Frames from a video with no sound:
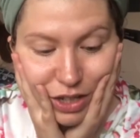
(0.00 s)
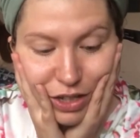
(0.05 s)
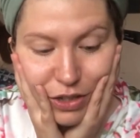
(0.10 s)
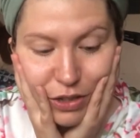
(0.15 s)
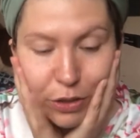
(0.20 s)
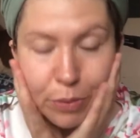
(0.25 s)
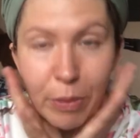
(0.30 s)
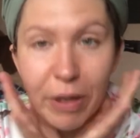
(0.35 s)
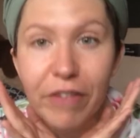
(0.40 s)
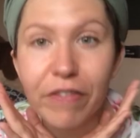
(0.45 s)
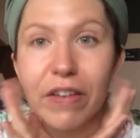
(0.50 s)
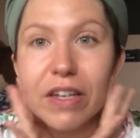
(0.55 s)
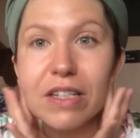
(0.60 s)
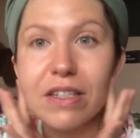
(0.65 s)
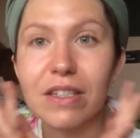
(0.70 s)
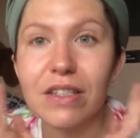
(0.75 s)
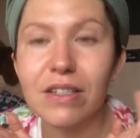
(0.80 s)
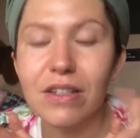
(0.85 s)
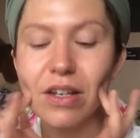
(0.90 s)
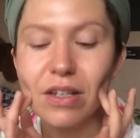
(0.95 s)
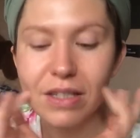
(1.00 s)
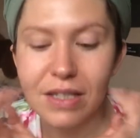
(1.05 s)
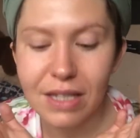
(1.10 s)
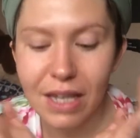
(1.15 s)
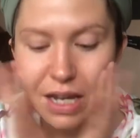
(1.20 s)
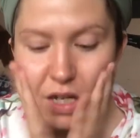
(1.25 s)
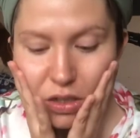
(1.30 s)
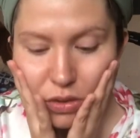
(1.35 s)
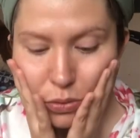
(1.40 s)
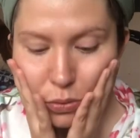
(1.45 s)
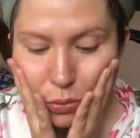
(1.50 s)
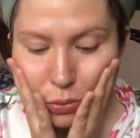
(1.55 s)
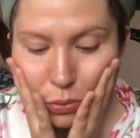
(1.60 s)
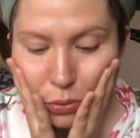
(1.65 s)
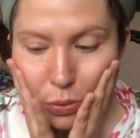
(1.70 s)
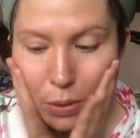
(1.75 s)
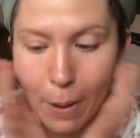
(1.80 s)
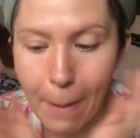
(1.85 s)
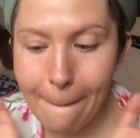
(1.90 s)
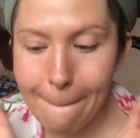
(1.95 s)
So my face is all set. Ooh,
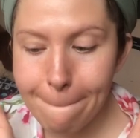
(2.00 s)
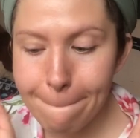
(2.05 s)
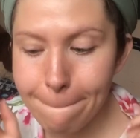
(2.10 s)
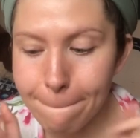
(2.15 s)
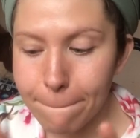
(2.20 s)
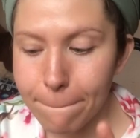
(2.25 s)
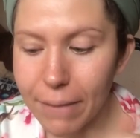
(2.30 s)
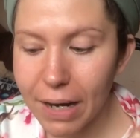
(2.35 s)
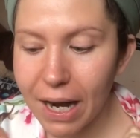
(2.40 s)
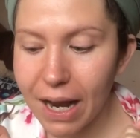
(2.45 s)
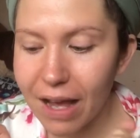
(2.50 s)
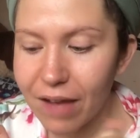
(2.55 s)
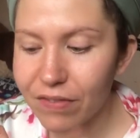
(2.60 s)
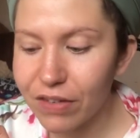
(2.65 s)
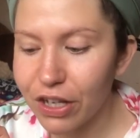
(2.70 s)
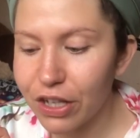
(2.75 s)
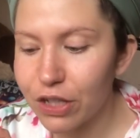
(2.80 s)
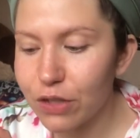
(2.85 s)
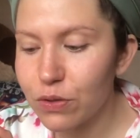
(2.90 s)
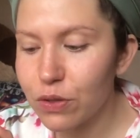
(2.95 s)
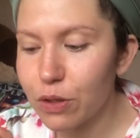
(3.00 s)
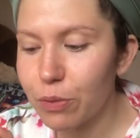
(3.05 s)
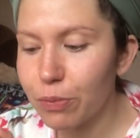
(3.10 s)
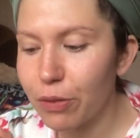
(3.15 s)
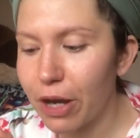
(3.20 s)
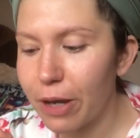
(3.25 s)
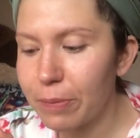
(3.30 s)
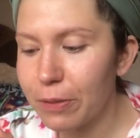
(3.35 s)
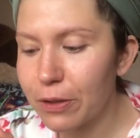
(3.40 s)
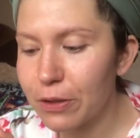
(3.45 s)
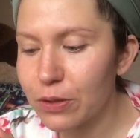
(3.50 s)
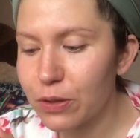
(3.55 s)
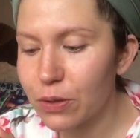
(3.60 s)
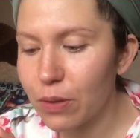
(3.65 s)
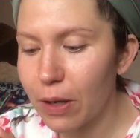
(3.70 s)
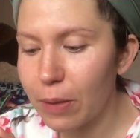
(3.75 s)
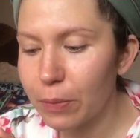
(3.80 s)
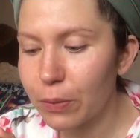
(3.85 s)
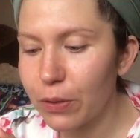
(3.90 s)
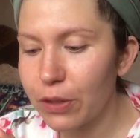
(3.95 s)
but I have not used a primer, so
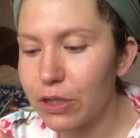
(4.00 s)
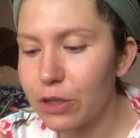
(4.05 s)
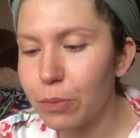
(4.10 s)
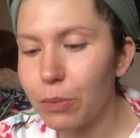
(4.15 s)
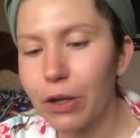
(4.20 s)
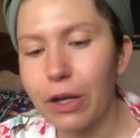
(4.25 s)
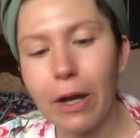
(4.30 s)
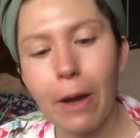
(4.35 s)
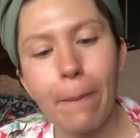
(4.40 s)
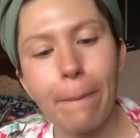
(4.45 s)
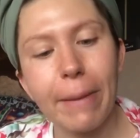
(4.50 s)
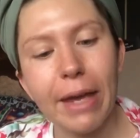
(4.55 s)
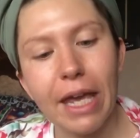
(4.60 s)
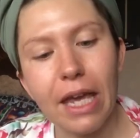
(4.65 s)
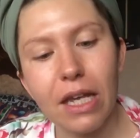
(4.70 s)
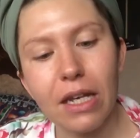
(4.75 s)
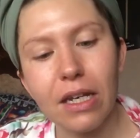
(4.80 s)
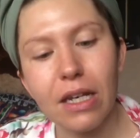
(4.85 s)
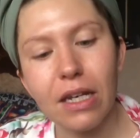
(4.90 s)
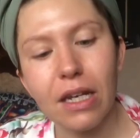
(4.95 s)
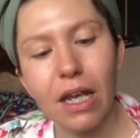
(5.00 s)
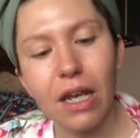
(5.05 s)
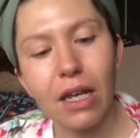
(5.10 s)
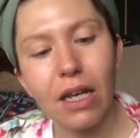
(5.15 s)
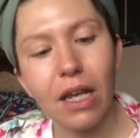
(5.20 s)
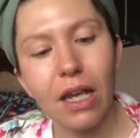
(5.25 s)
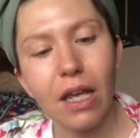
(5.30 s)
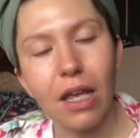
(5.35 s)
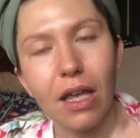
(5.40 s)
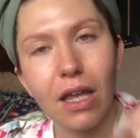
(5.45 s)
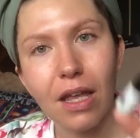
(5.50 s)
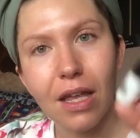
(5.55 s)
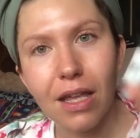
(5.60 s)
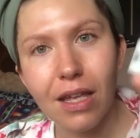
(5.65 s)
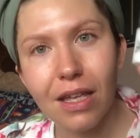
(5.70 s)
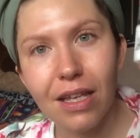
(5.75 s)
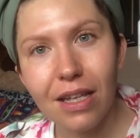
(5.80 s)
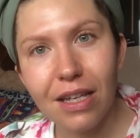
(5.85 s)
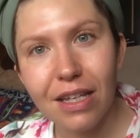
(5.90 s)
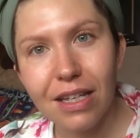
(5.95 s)
I'm going to bring out my handy dandy
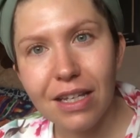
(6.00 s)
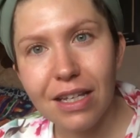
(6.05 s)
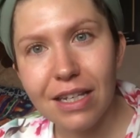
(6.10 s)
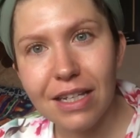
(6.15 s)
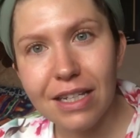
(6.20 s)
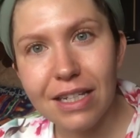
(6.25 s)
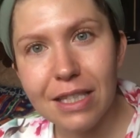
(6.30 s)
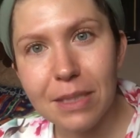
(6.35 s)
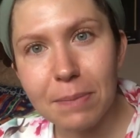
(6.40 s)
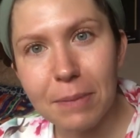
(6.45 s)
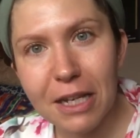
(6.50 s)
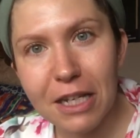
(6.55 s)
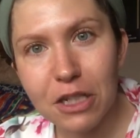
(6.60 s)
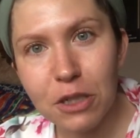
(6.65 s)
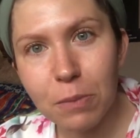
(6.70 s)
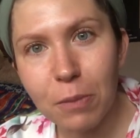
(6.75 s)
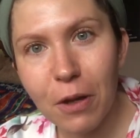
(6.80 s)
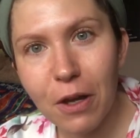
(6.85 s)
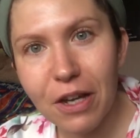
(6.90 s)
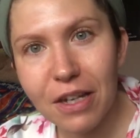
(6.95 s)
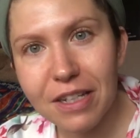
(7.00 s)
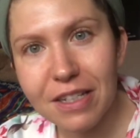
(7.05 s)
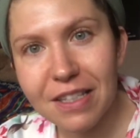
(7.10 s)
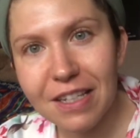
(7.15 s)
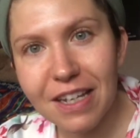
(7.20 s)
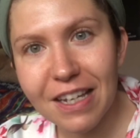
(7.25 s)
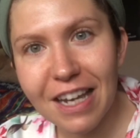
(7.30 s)
Smashbox.